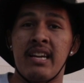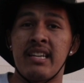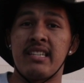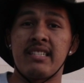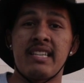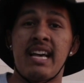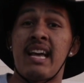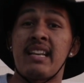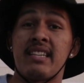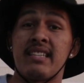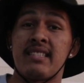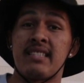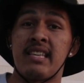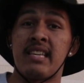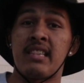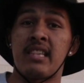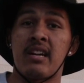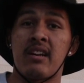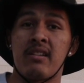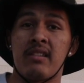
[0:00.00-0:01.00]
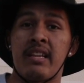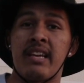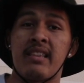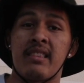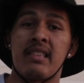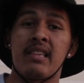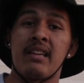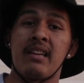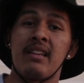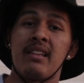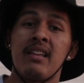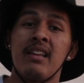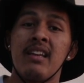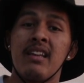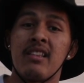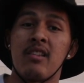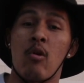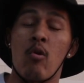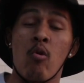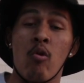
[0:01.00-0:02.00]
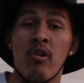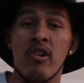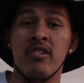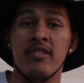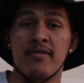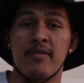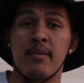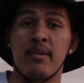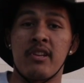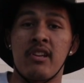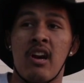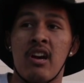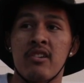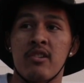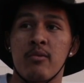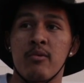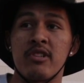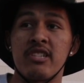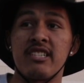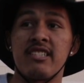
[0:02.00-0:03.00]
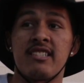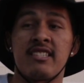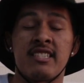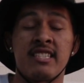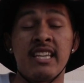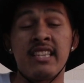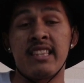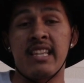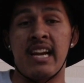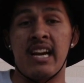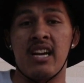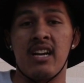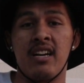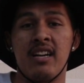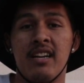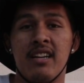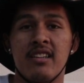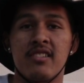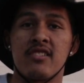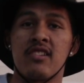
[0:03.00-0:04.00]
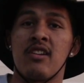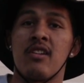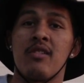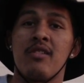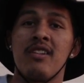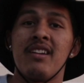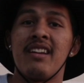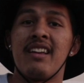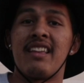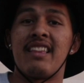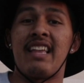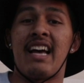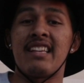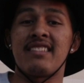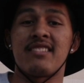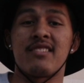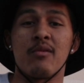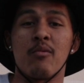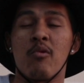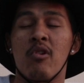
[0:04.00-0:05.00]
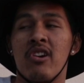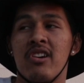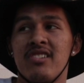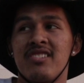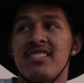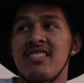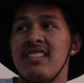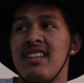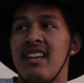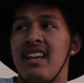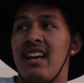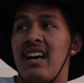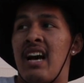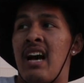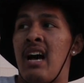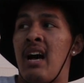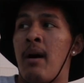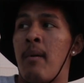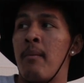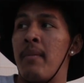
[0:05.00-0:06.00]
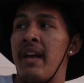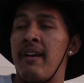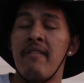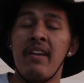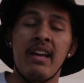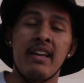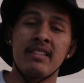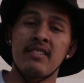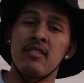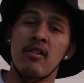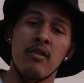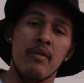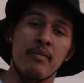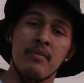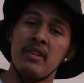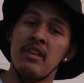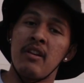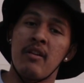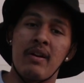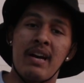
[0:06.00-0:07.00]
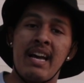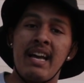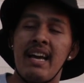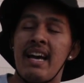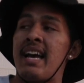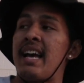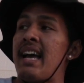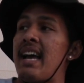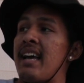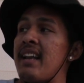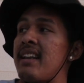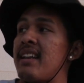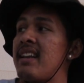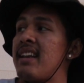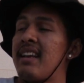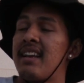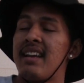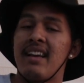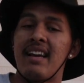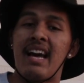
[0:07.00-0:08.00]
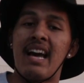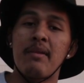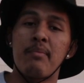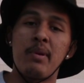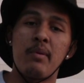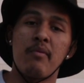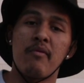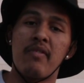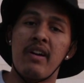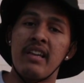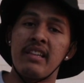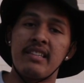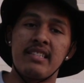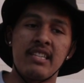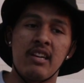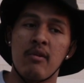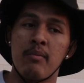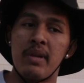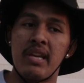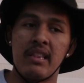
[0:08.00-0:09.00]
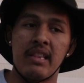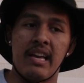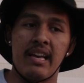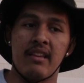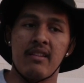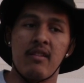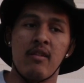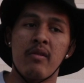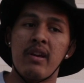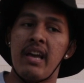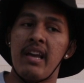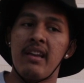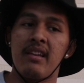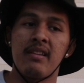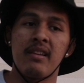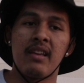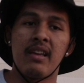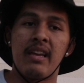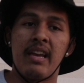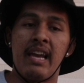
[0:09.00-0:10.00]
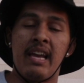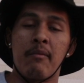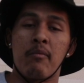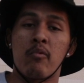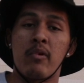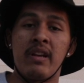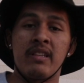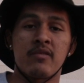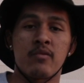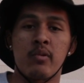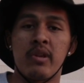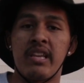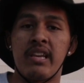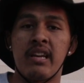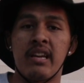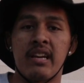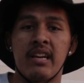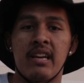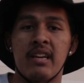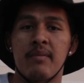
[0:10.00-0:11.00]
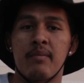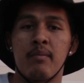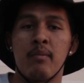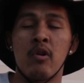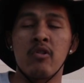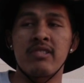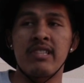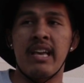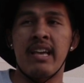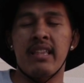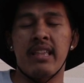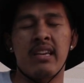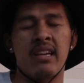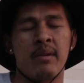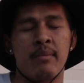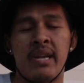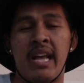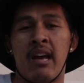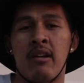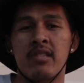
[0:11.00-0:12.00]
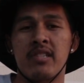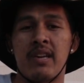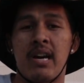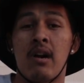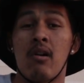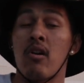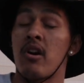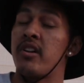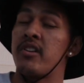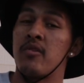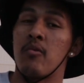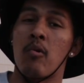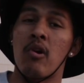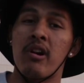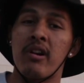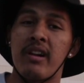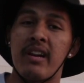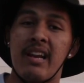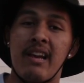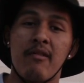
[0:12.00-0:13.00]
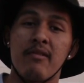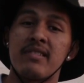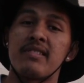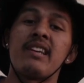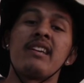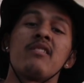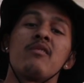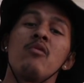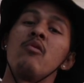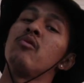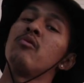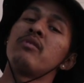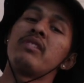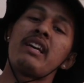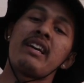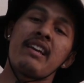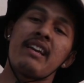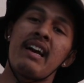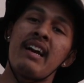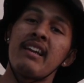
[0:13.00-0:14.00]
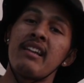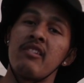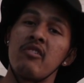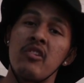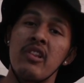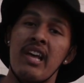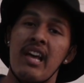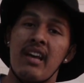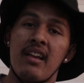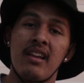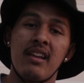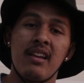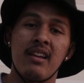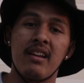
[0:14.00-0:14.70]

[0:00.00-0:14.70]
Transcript: I just had to sit there. Like, the orders from the doctor were just sit there. So that's the worst. I had people finally tell me, like, okay, it's really gonna most likely come down to how hard you work. And I was like, cool, like, I could do that.